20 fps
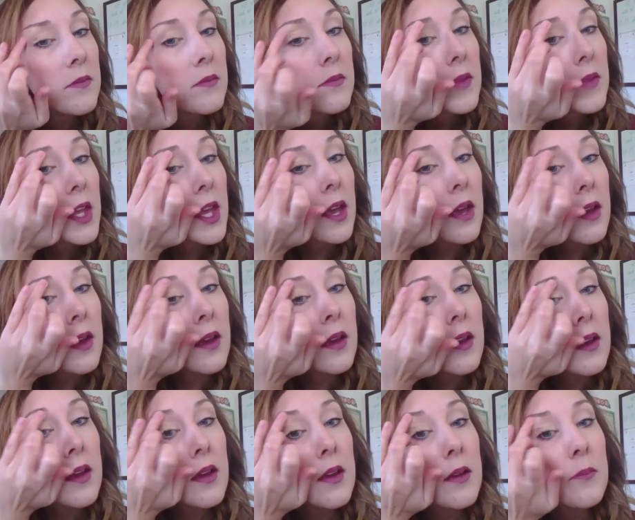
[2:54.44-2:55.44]

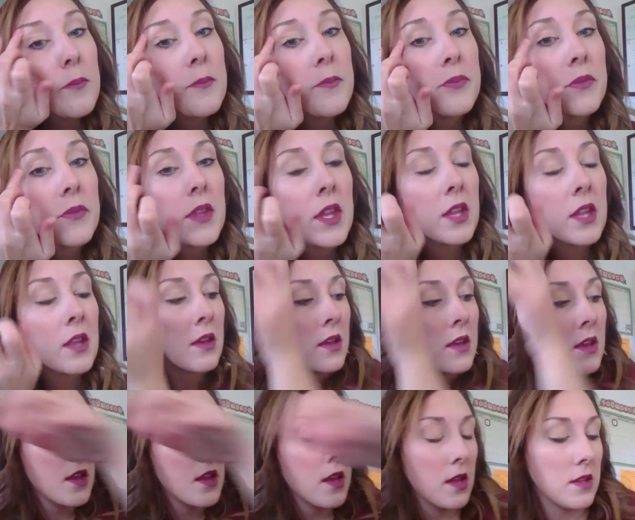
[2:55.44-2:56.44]
Okay.
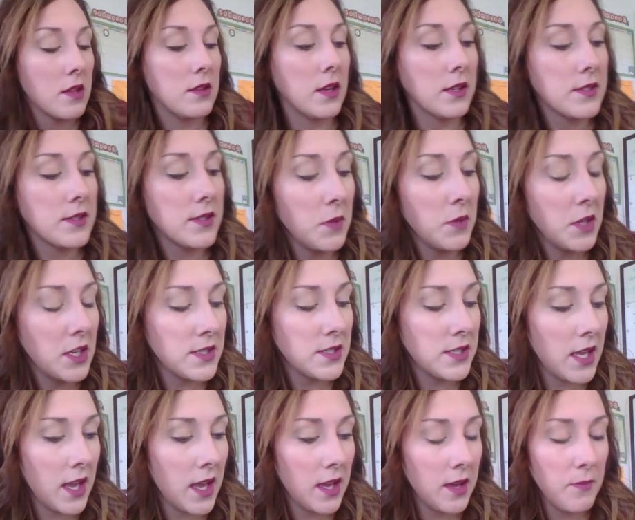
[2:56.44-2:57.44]
Next, I'm going to
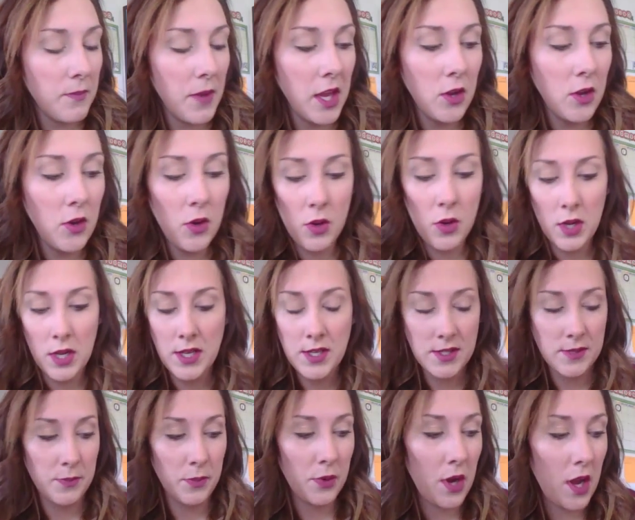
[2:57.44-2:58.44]
take my crease
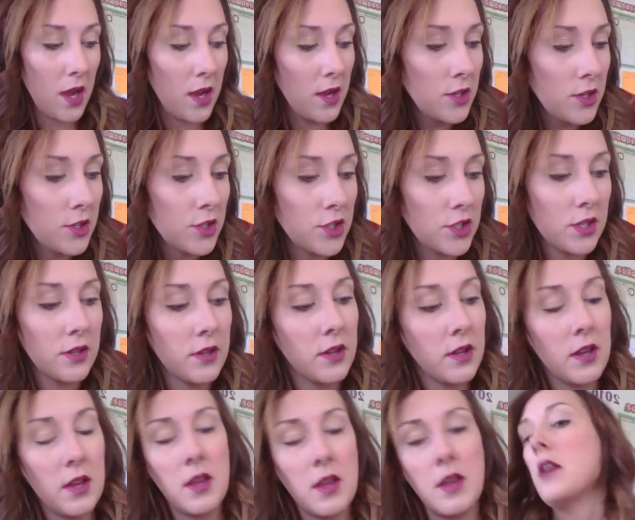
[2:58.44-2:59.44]
brush
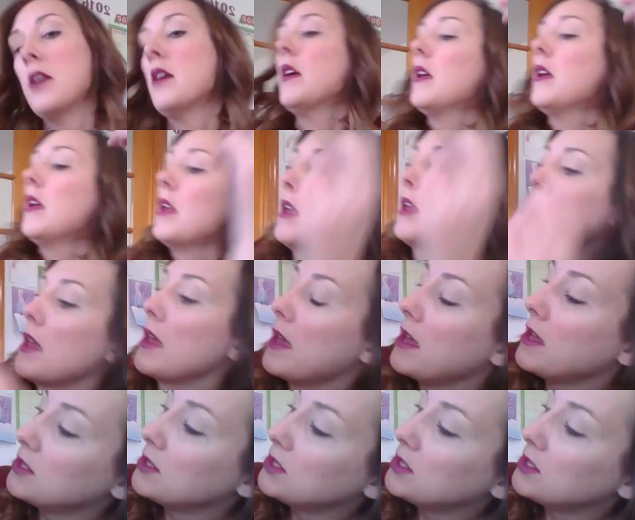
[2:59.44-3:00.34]
and